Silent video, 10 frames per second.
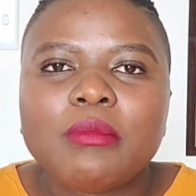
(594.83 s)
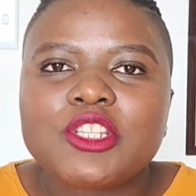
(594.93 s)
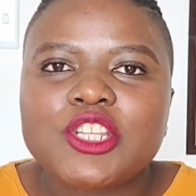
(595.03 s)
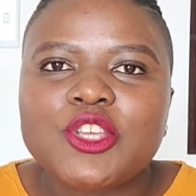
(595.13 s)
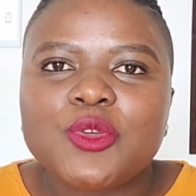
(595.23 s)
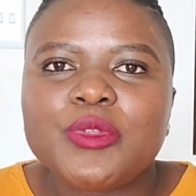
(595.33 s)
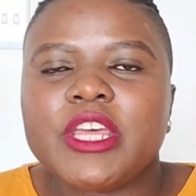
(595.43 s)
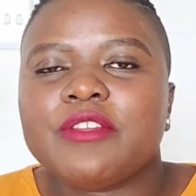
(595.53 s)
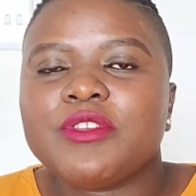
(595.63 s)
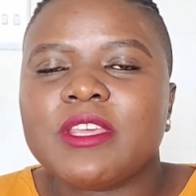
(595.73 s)
promising you
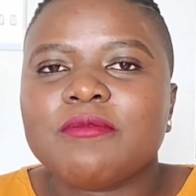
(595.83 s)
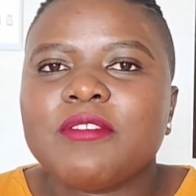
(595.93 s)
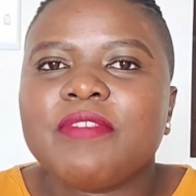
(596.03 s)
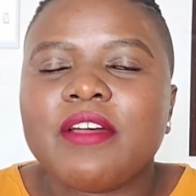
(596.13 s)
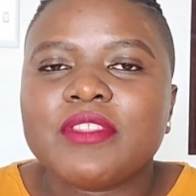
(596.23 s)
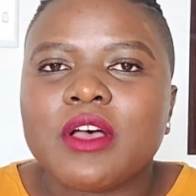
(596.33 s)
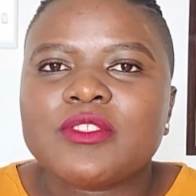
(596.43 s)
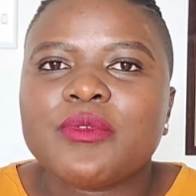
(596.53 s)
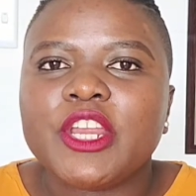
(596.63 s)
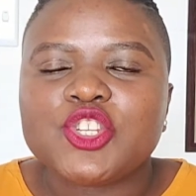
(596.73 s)
that if you give me
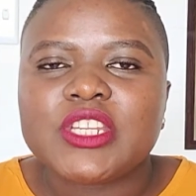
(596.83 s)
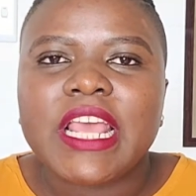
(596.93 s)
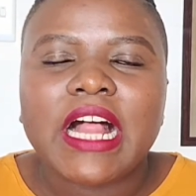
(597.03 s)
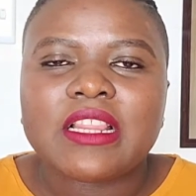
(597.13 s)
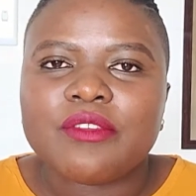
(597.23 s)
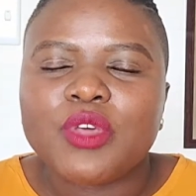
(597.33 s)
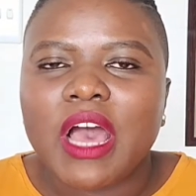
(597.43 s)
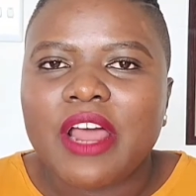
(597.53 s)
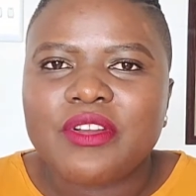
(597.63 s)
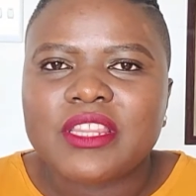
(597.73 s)
5,000 Rand today, I'll give you
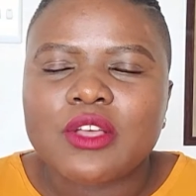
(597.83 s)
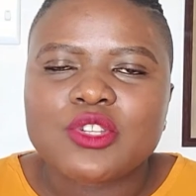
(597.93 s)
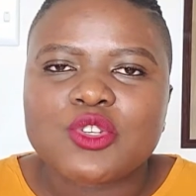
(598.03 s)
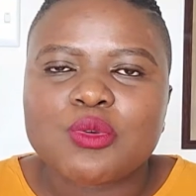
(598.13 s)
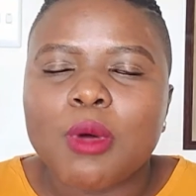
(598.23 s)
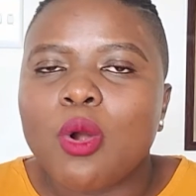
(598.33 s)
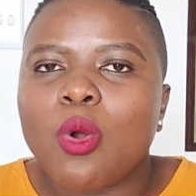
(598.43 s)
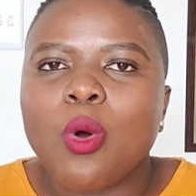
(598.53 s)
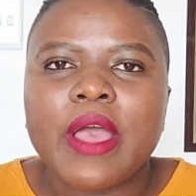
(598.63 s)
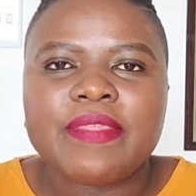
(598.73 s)
100,000
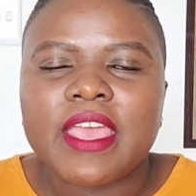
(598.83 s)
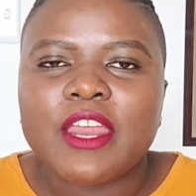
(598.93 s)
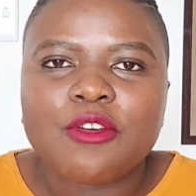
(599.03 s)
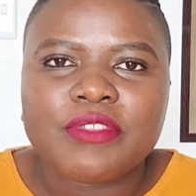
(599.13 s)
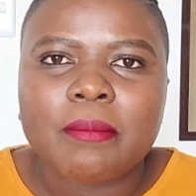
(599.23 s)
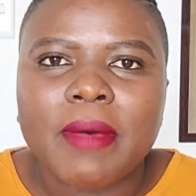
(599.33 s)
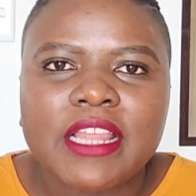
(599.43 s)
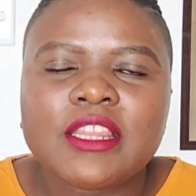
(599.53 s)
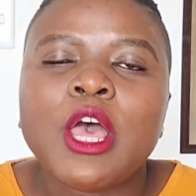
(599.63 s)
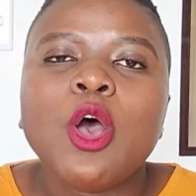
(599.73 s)
tomorrow or at the end of the
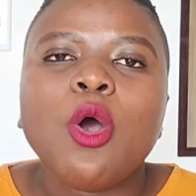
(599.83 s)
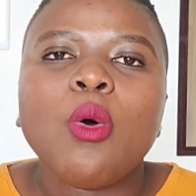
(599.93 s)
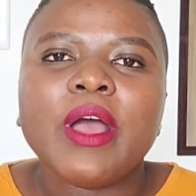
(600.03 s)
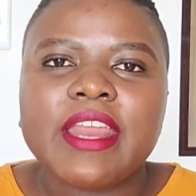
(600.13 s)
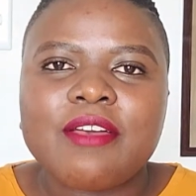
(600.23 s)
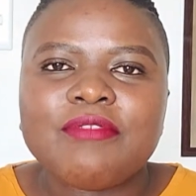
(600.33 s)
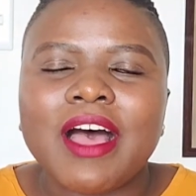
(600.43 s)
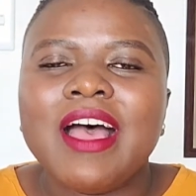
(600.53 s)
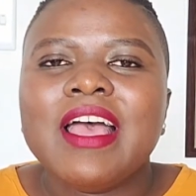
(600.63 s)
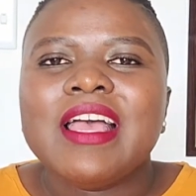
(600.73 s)
month or
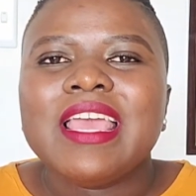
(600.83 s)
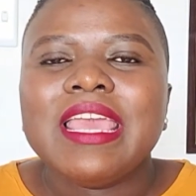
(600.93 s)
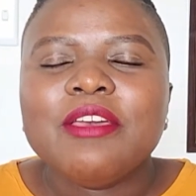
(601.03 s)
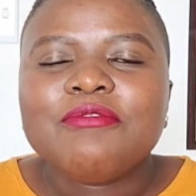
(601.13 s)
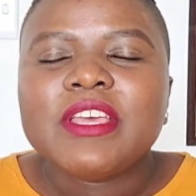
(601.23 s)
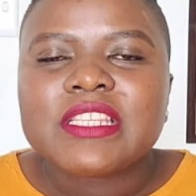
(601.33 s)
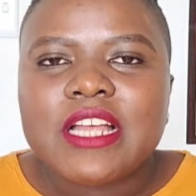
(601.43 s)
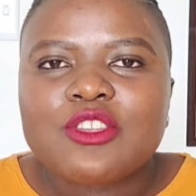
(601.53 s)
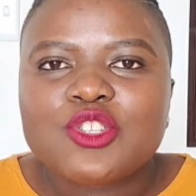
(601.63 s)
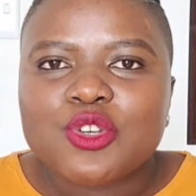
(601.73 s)
whatever. If it
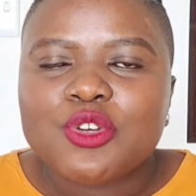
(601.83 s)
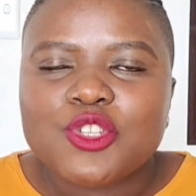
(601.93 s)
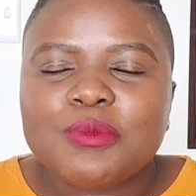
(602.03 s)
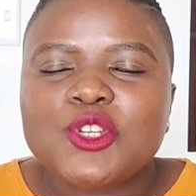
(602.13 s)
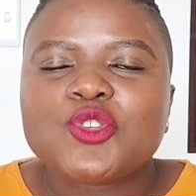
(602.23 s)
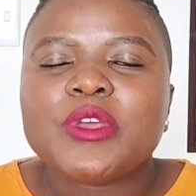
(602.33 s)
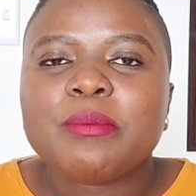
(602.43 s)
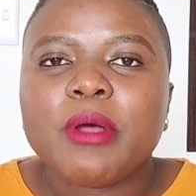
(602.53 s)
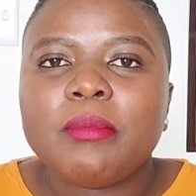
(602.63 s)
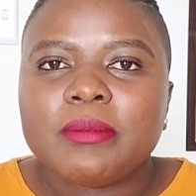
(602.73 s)
sounds too good to be true, it